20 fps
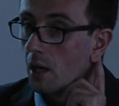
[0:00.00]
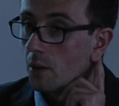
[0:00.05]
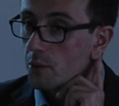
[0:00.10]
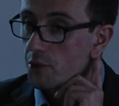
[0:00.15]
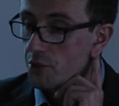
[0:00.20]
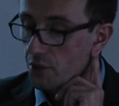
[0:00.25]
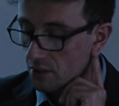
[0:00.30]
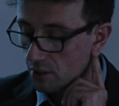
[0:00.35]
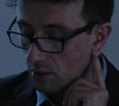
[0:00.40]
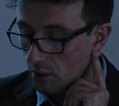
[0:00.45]

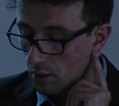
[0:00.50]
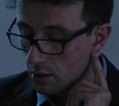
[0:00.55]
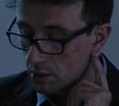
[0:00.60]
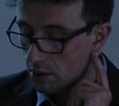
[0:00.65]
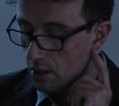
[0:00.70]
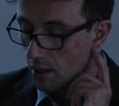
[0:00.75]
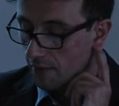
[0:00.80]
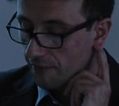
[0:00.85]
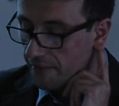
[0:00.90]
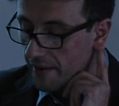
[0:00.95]
which is
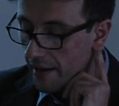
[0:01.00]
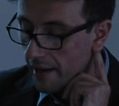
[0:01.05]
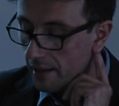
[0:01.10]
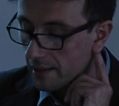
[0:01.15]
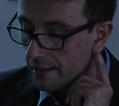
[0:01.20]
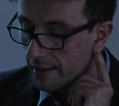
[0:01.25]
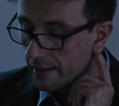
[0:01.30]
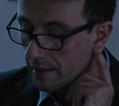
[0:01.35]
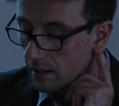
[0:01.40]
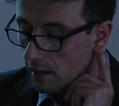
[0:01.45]
also a
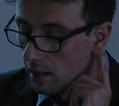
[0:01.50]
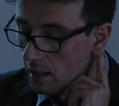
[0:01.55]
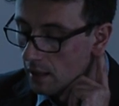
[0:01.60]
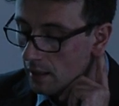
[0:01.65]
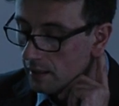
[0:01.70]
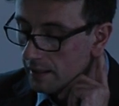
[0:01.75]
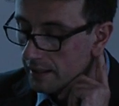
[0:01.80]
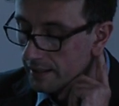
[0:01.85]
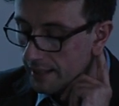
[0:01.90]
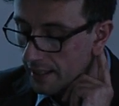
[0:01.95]
fairly
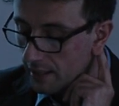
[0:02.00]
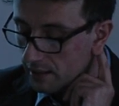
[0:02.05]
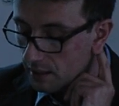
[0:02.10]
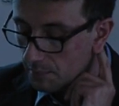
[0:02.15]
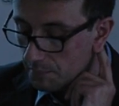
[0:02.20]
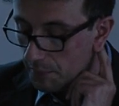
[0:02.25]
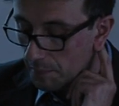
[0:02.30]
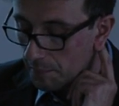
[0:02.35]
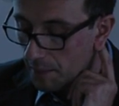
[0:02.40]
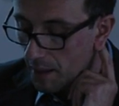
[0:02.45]
early
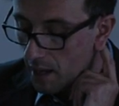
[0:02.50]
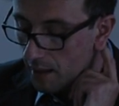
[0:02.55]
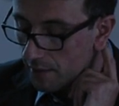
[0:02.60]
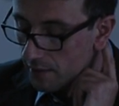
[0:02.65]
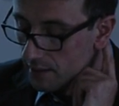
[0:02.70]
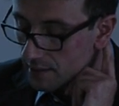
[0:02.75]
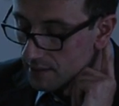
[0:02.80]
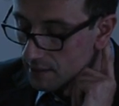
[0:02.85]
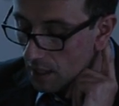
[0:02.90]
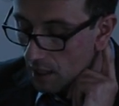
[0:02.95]
dated
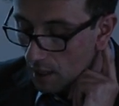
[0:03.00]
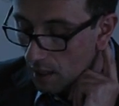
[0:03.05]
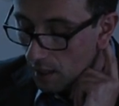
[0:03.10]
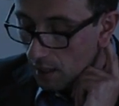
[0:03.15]
papyrus